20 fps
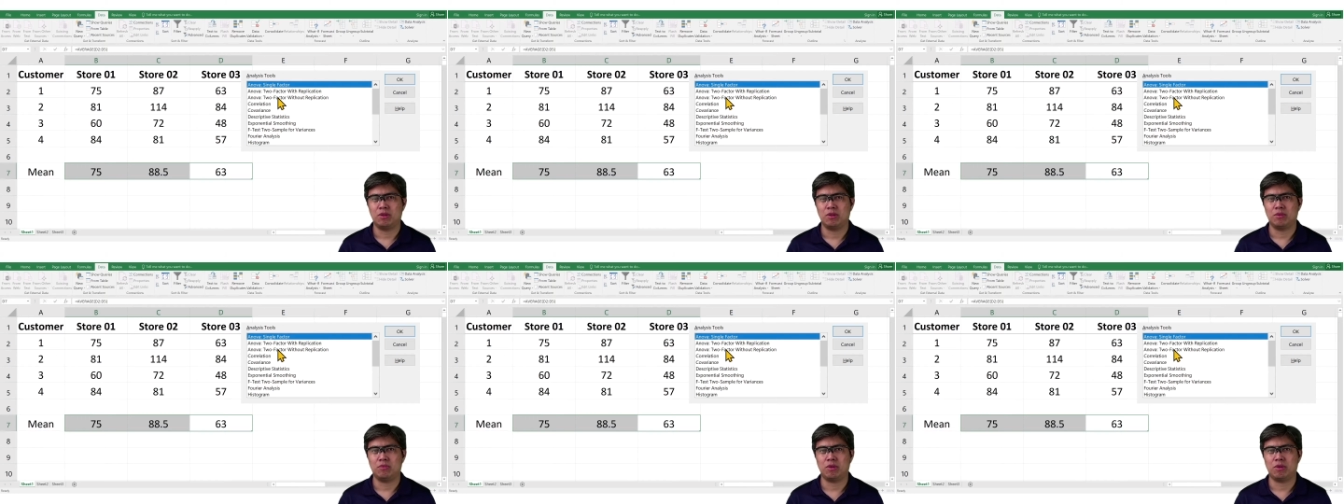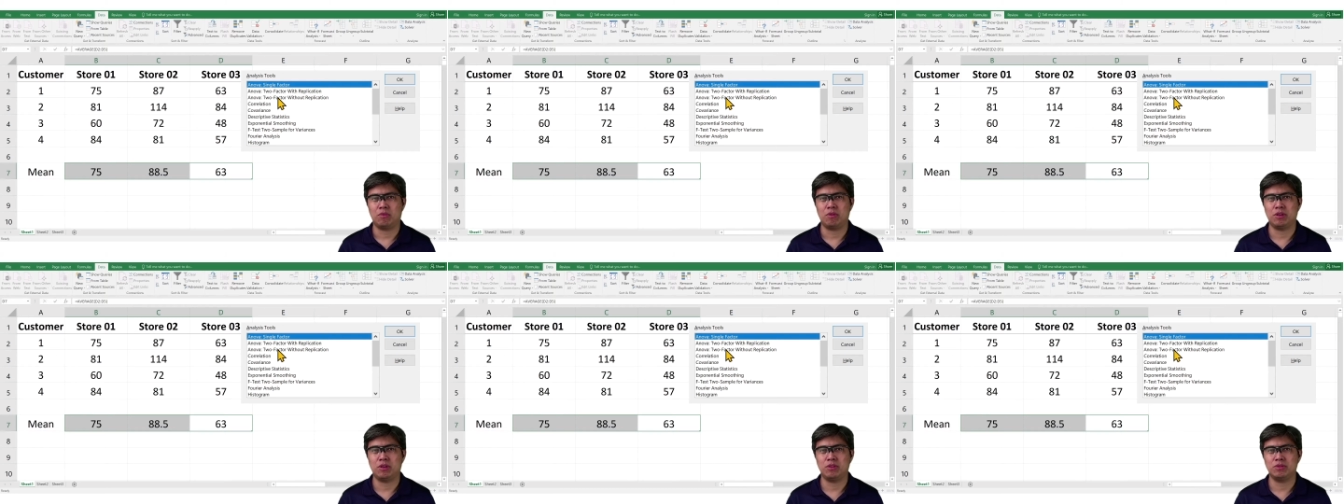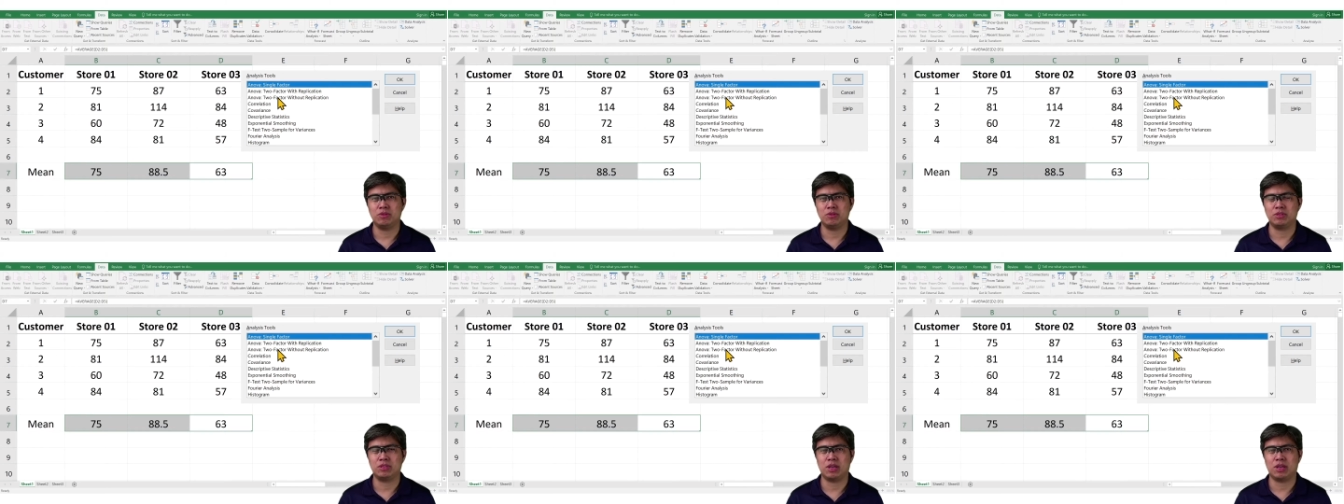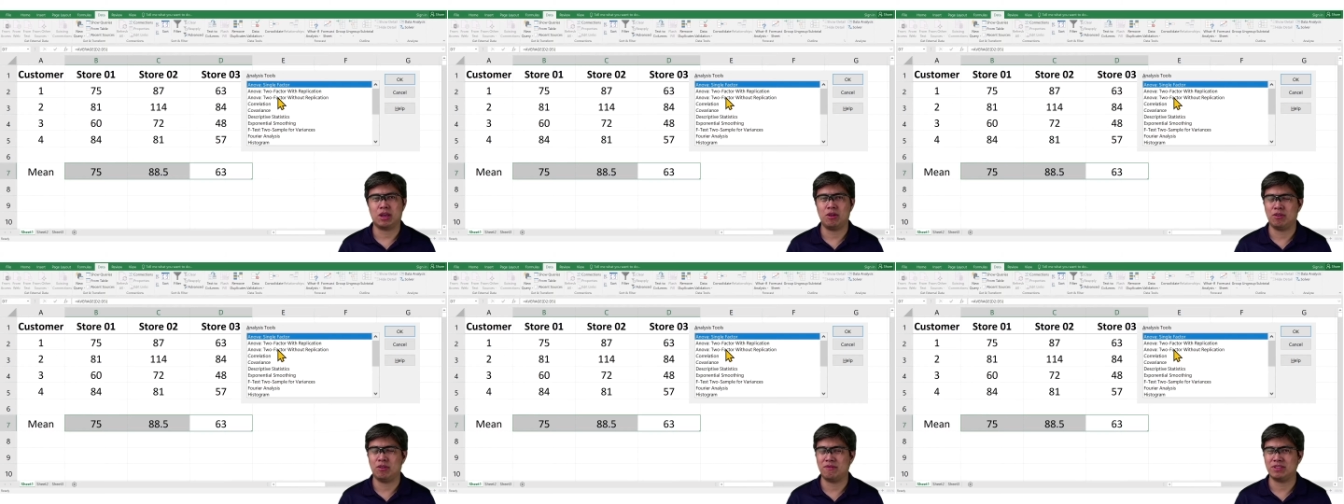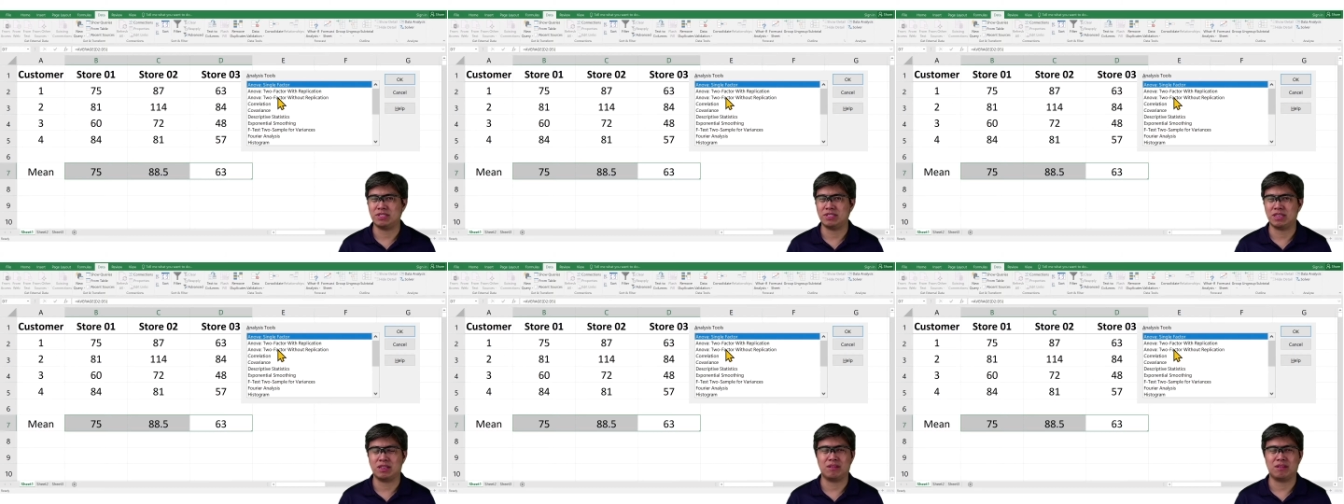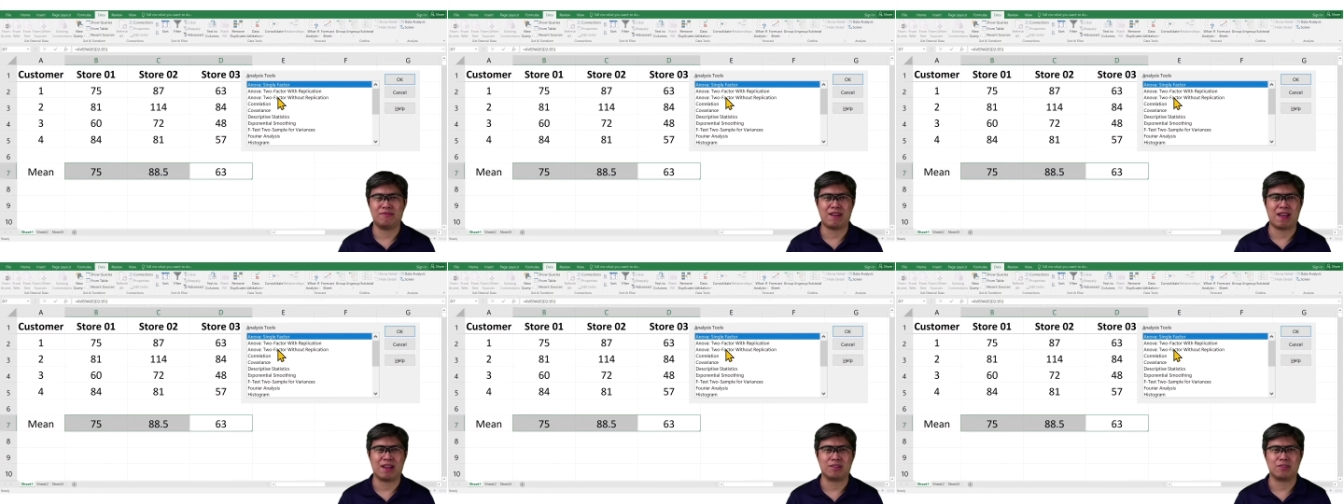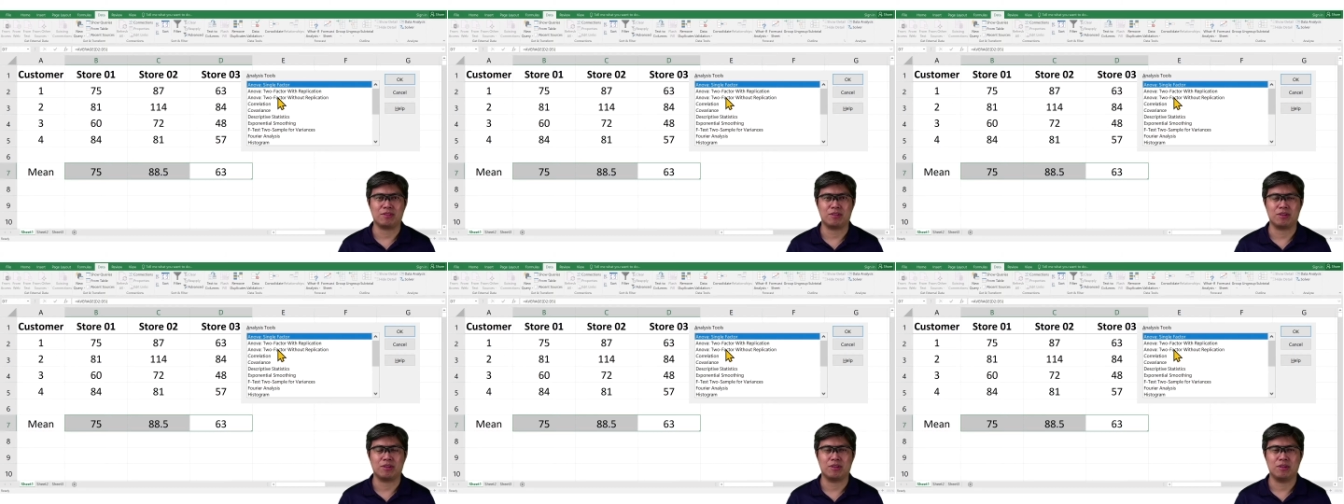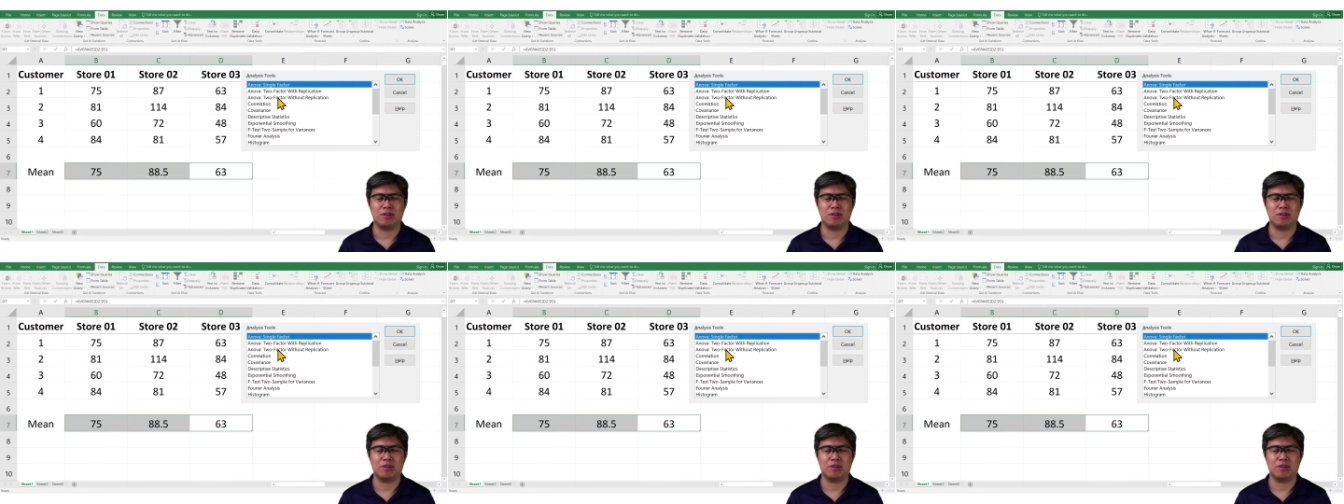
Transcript: we will use ANOVA single factor,